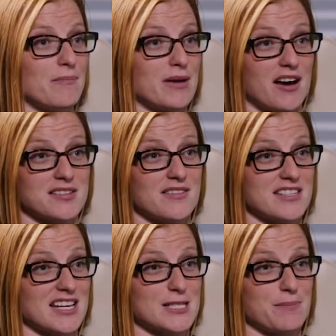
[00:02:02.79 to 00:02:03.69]
and because of
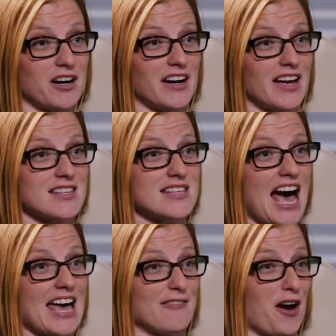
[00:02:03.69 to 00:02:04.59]
this experience,
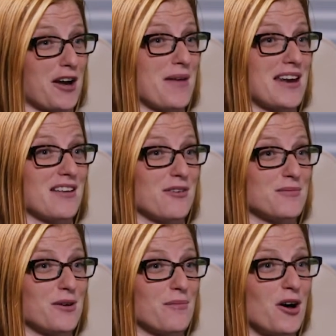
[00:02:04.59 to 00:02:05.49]
I have recommended them
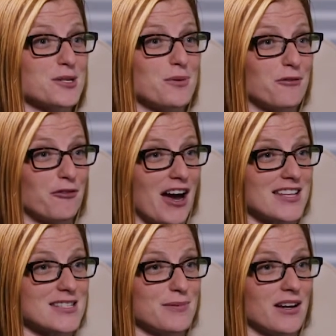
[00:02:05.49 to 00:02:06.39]
to multiple
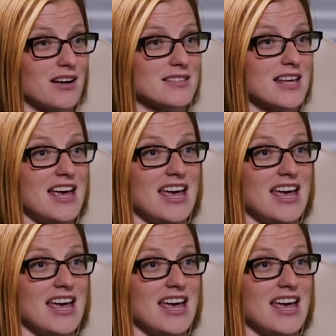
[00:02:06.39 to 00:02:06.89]
friends because